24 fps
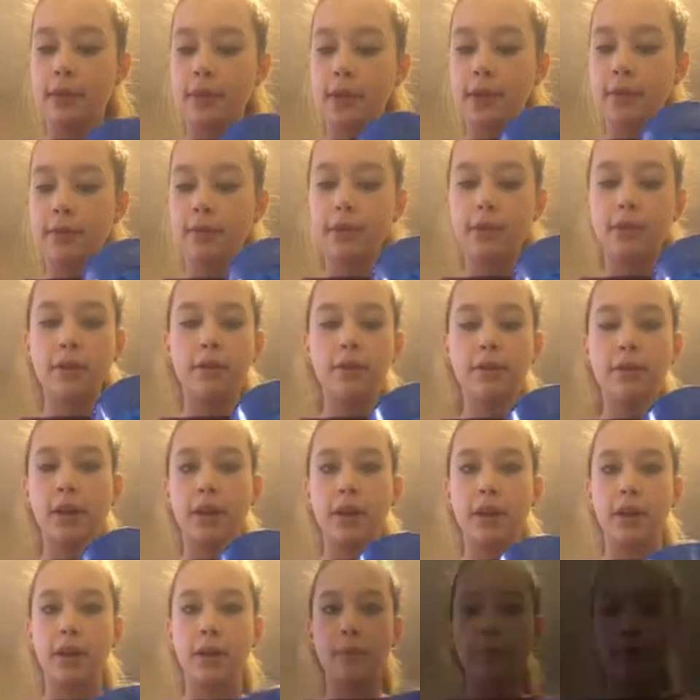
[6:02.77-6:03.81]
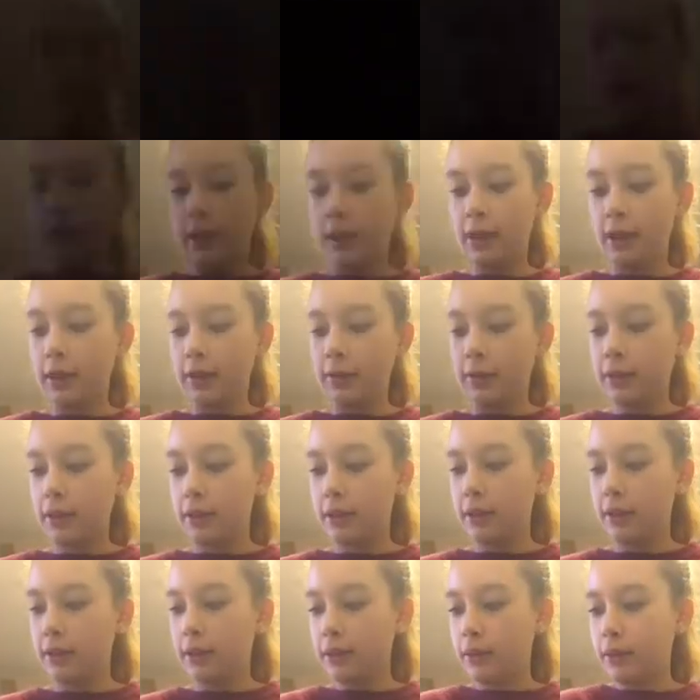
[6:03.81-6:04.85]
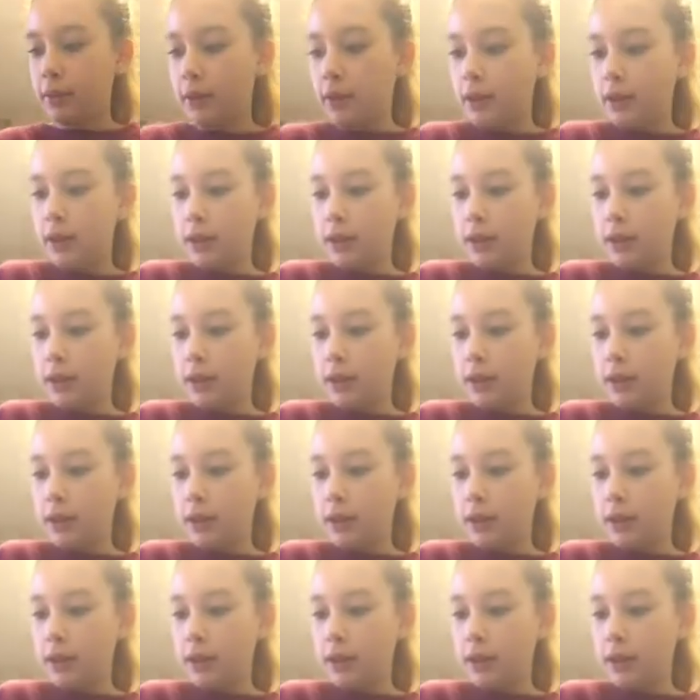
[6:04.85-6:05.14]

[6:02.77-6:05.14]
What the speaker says: I'm just gonna do 1 cup. And then I'm gonna do